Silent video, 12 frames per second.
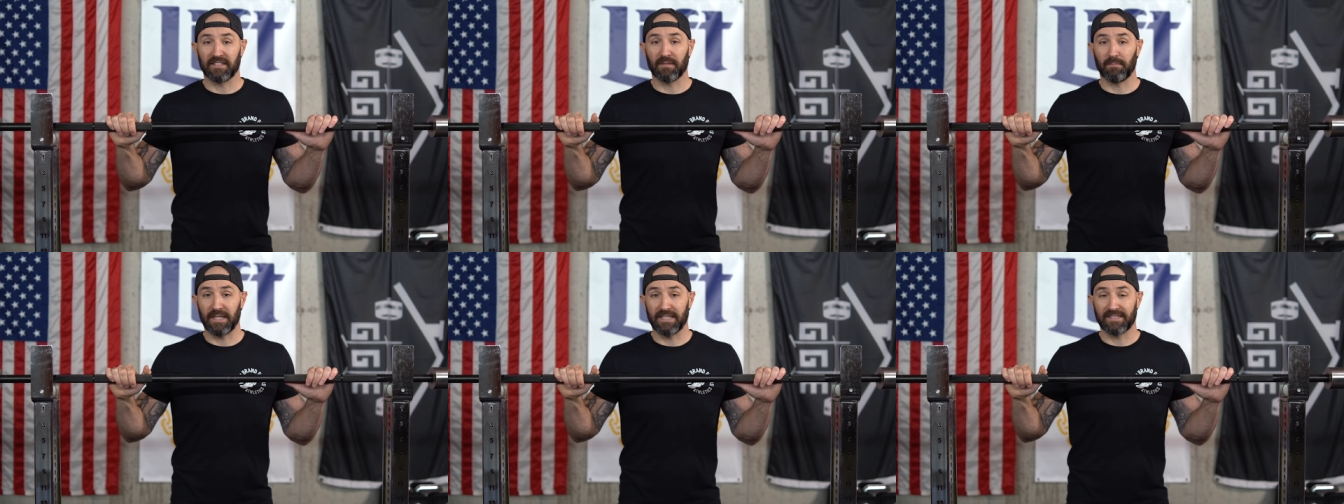he
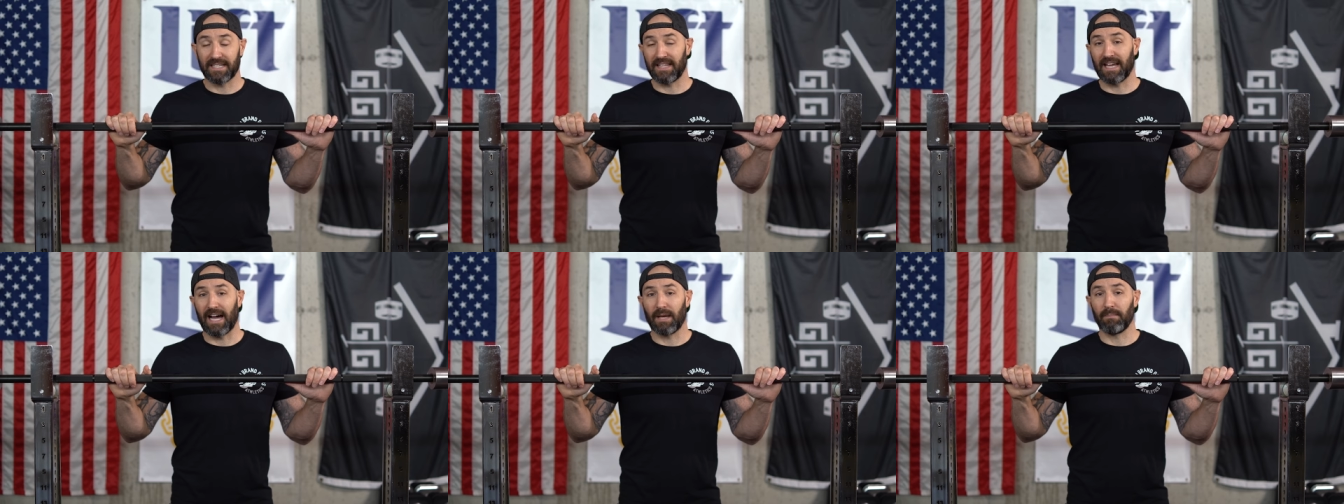competes at
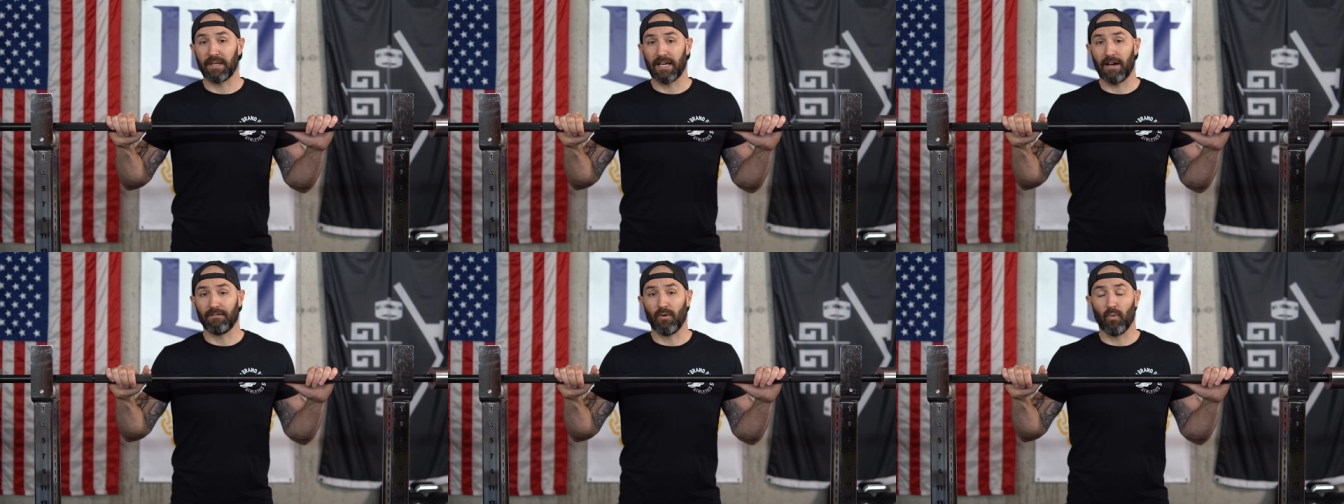the
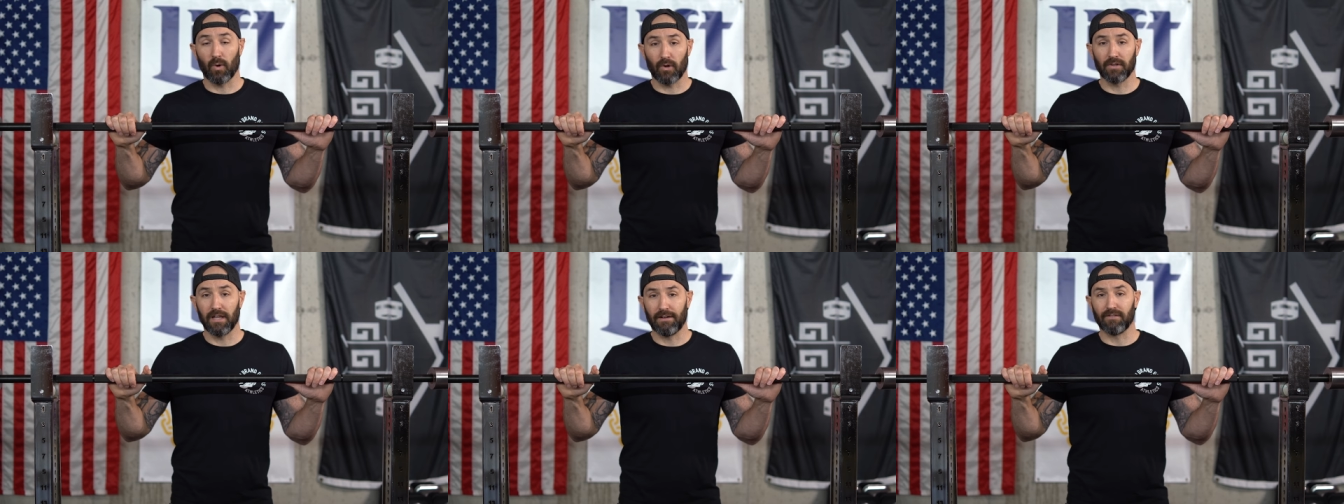IPF
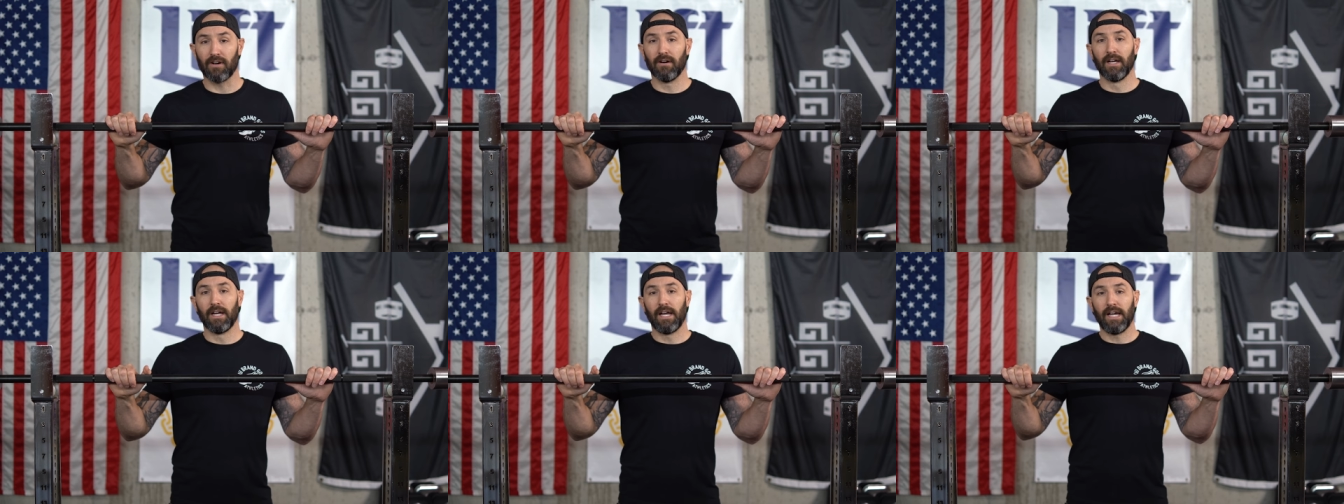world
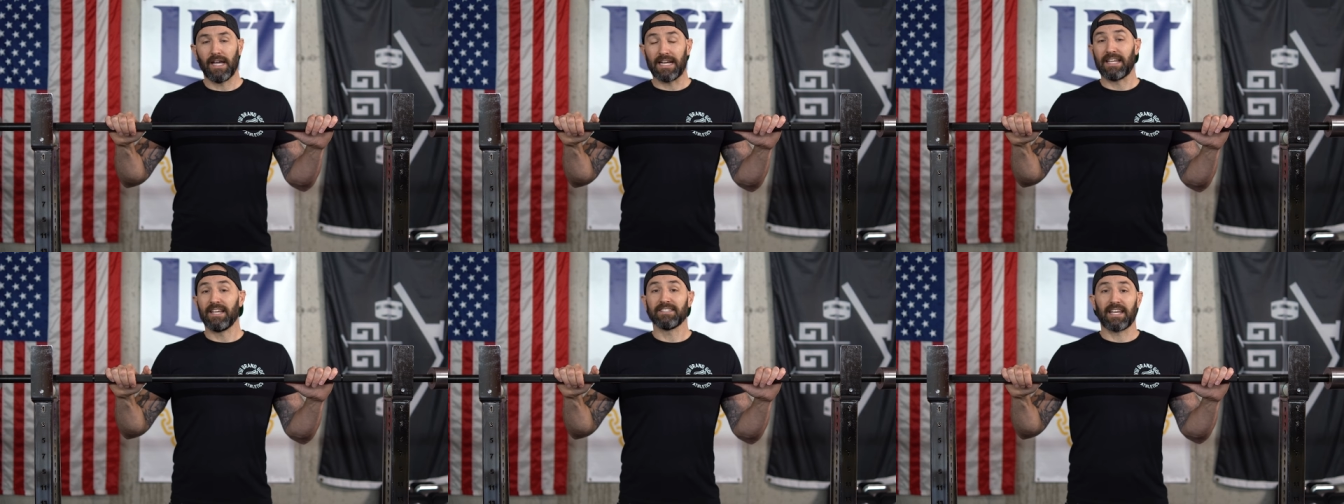level,
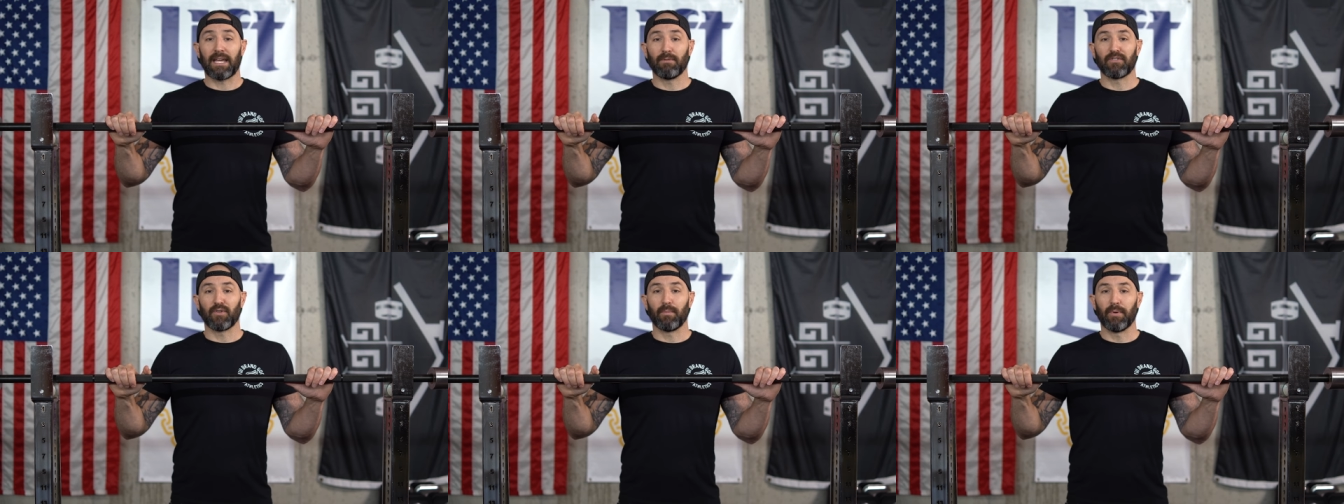and he's
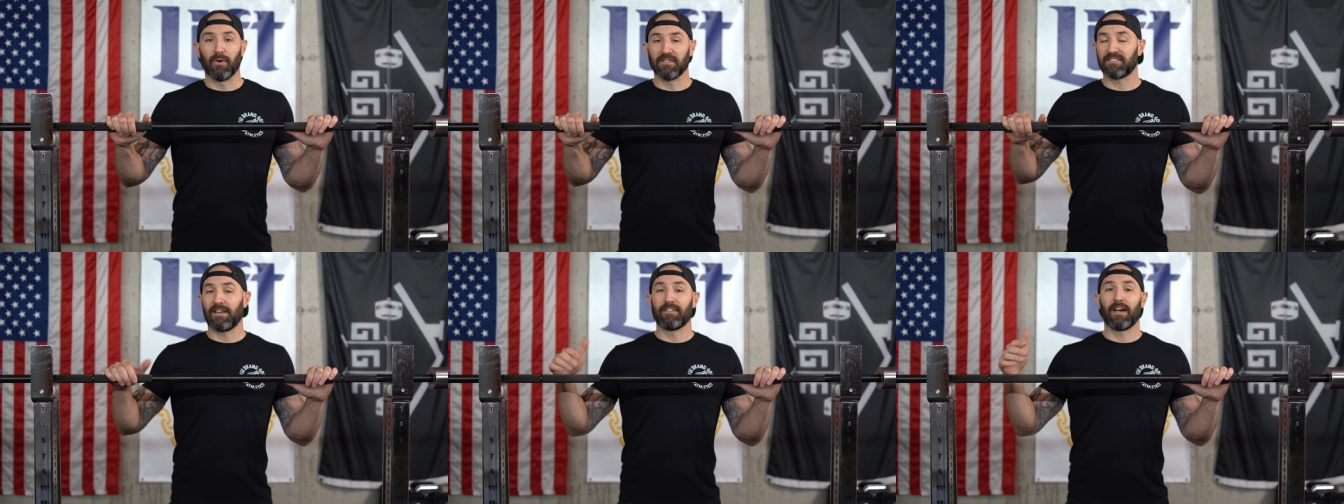able to pull
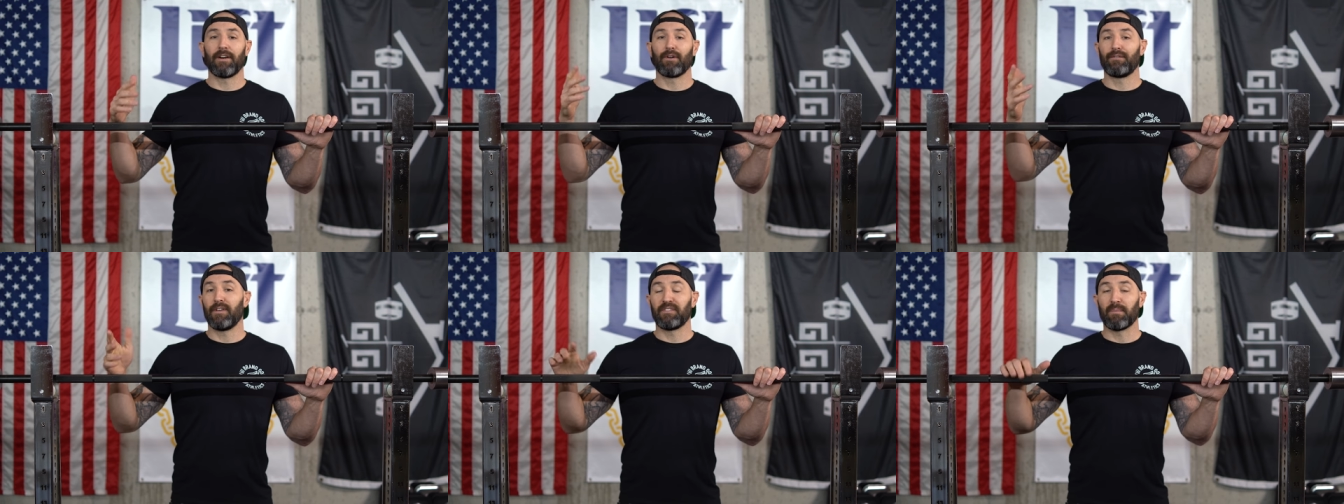
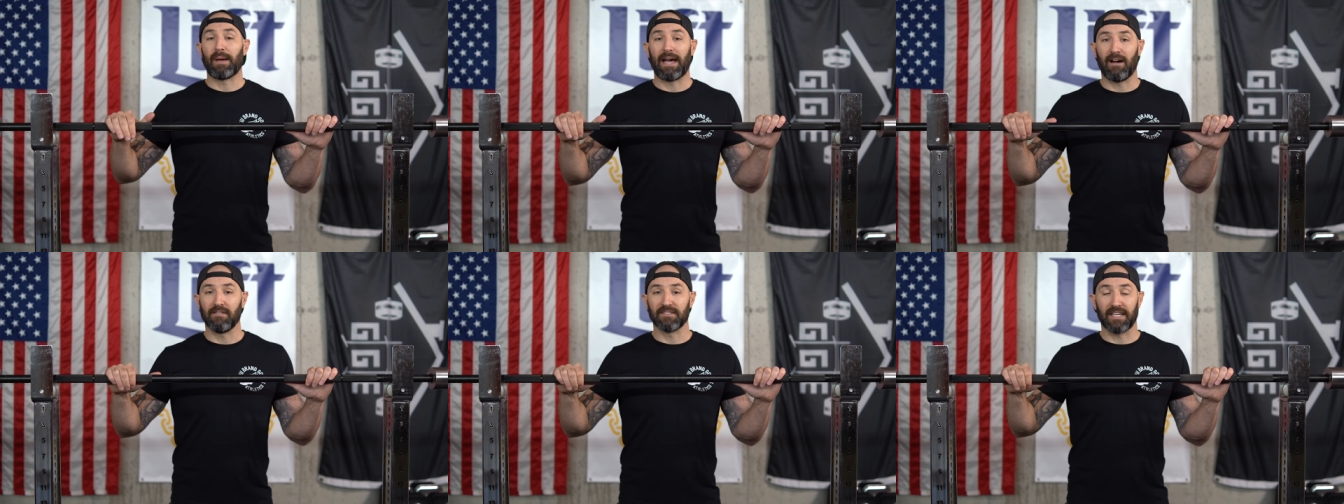750
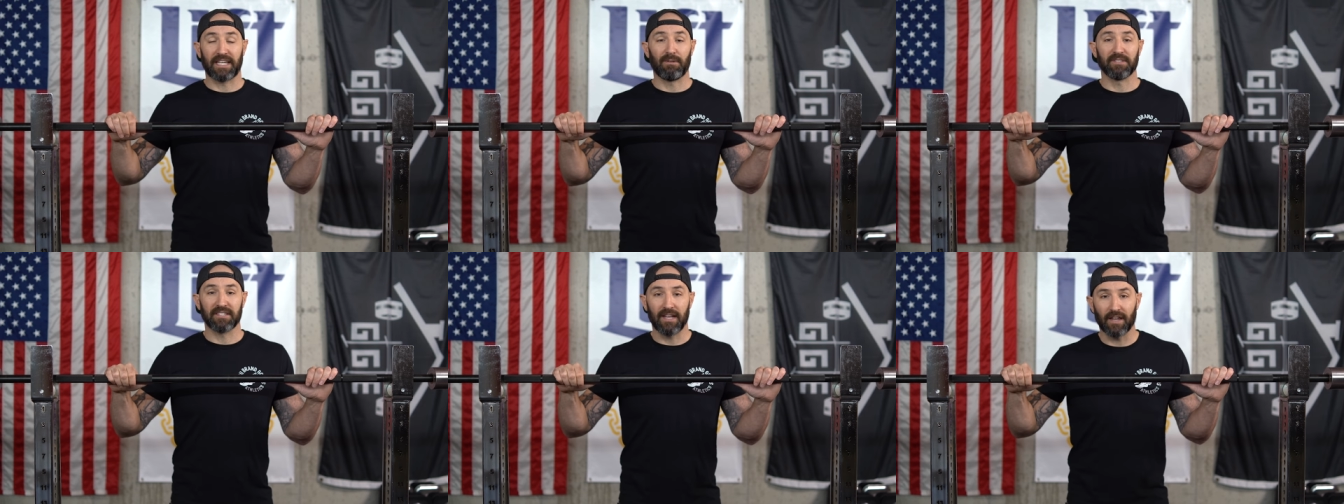pounds like it was